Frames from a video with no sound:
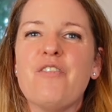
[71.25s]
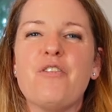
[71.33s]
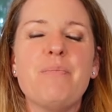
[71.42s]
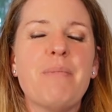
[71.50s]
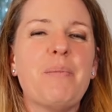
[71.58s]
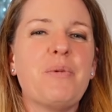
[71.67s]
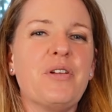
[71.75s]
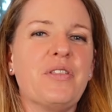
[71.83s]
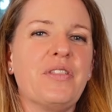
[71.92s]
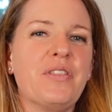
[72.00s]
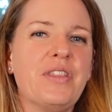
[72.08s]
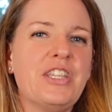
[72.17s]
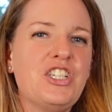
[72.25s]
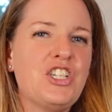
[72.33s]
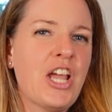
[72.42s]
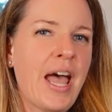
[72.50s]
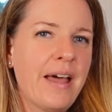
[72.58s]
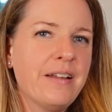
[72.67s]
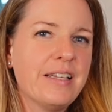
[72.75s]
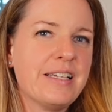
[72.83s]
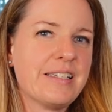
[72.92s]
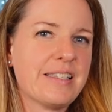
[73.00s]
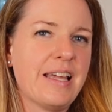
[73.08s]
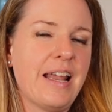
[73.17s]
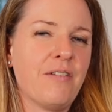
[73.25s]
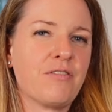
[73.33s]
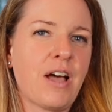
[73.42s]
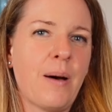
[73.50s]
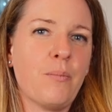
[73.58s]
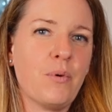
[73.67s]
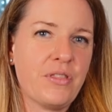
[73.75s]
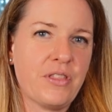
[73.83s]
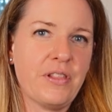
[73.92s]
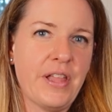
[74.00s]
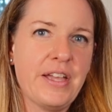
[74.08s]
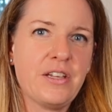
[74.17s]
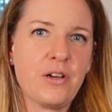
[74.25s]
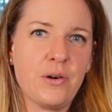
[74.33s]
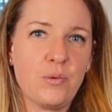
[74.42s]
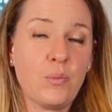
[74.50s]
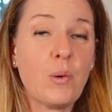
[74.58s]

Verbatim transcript: Remember, the channelings that have come with the light code,